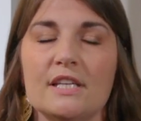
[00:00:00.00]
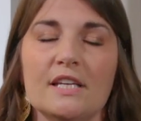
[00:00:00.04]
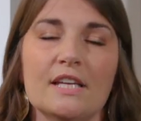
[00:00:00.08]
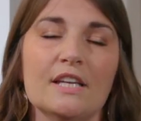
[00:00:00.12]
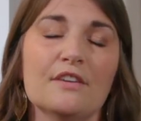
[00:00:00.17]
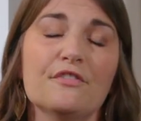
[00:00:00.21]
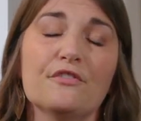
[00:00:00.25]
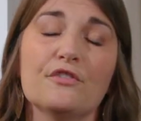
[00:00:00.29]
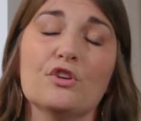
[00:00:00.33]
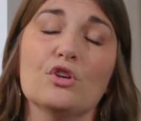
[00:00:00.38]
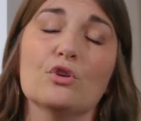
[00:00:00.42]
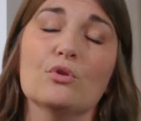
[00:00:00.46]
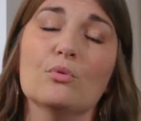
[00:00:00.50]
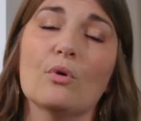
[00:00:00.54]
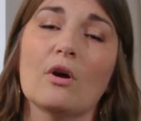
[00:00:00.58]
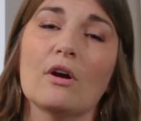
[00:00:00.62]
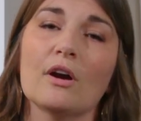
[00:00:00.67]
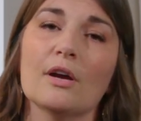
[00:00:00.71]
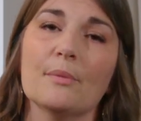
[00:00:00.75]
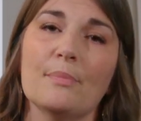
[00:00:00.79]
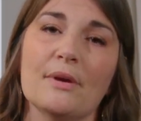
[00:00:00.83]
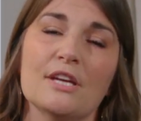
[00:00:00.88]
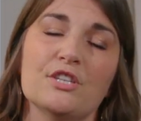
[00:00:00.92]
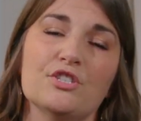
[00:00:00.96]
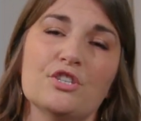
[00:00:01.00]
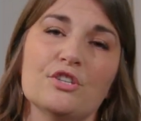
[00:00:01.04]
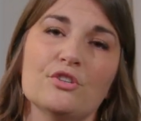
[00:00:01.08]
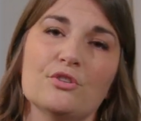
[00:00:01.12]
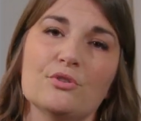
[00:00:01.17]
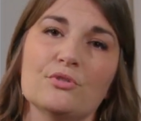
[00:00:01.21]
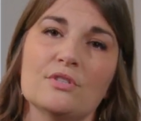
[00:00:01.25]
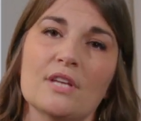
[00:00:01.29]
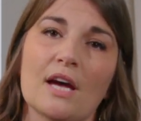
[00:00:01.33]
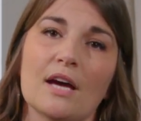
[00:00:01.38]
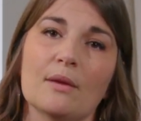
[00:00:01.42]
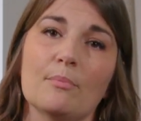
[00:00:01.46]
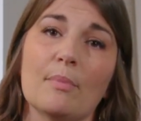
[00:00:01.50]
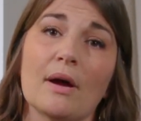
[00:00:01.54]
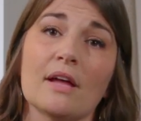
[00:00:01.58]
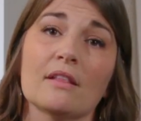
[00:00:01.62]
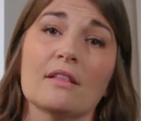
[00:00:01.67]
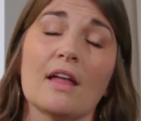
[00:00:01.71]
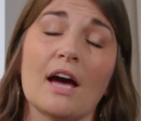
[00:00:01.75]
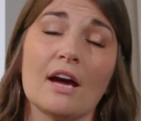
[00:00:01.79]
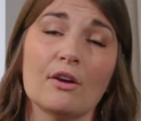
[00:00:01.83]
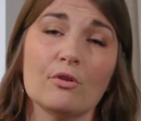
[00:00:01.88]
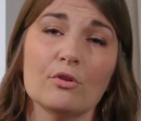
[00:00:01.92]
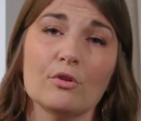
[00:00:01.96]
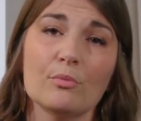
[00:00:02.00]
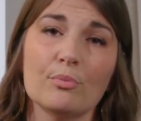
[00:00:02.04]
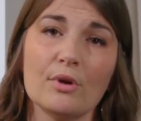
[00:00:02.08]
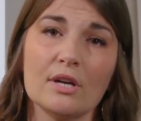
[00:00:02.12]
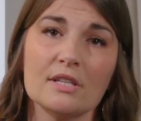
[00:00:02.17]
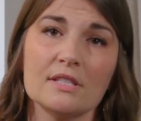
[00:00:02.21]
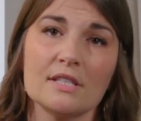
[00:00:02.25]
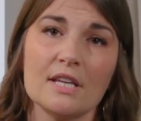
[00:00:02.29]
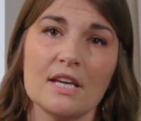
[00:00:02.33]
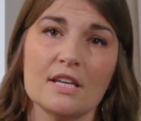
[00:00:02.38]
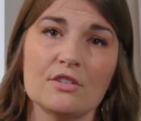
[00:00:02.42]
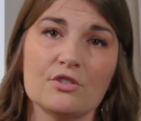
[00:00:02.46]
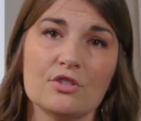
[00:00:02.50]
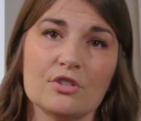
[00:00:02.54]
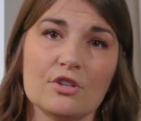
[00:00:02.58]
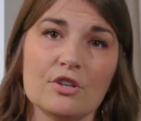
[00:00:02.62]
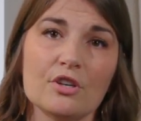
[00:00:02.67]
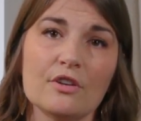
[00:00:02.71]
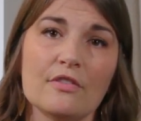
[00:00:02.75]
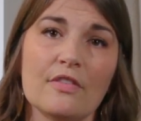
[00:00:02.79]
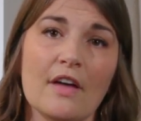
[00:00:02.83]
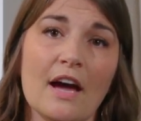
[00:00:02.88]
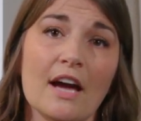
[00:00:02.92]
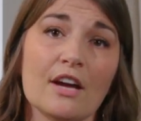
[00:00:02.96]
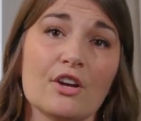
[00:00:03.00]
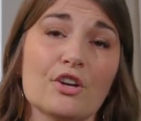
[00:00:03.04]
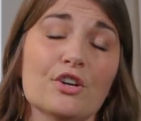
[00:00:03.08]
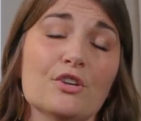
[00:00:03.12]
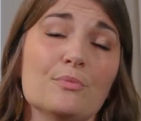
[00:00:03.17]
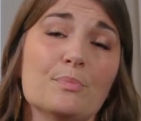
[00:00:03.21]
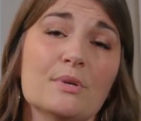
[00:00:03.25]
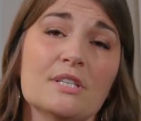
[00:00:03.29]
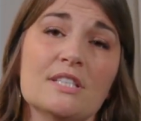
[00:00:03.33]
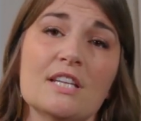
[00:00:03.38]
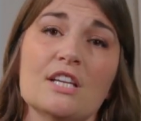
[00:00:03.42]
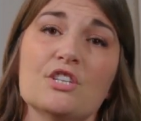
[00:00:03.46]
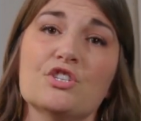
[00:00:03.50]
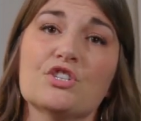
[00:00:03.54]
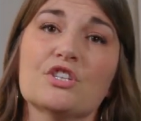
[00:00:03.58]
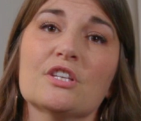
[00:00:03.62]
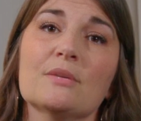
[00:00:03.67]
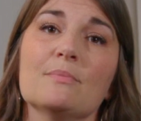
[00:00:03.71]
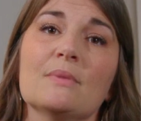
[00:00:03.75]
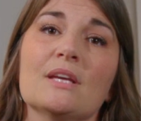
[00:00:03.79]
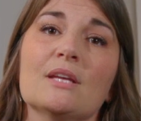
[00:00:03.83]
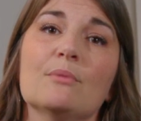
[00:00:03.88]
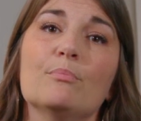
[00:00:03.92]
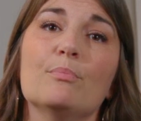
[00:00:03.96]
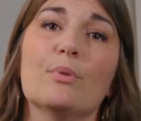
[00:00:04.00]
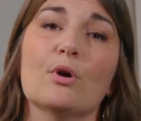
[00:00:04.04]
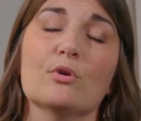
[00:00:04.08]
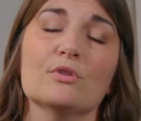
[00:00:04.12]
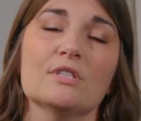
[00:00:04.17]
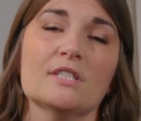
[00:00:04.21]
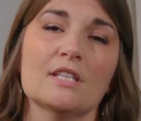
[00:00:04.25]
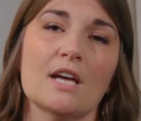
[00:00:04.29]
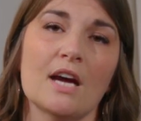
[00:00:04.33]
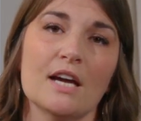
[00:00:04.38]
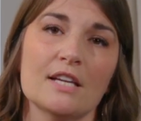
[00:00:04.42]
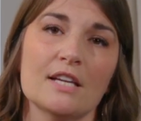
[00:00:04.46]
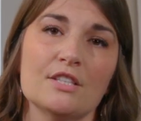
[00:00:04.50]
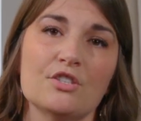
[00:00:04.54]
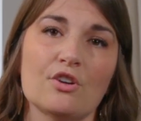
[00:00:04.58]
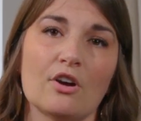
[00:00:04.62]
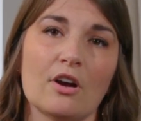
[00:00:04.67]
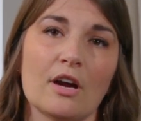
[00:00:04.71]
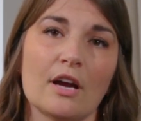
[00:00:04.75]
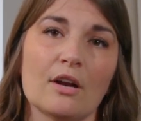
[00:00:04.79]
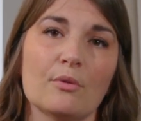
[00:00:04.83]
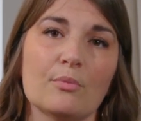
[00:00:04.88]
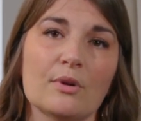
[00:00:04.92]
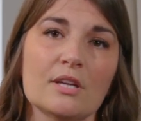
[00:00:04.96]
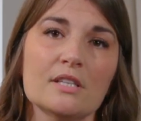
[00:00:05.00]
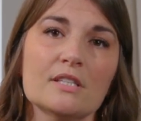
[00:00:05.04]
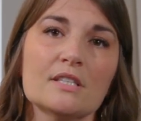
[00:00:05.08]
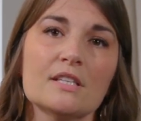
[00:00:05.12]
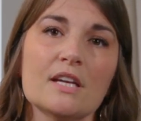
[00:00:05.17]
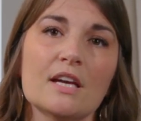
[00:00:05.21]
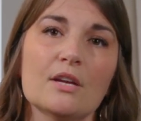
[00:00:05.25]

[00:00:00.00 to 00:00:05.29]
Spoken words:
If you are a patient who's had bilateral breast cancer, that could potentially mean both sides are at risk,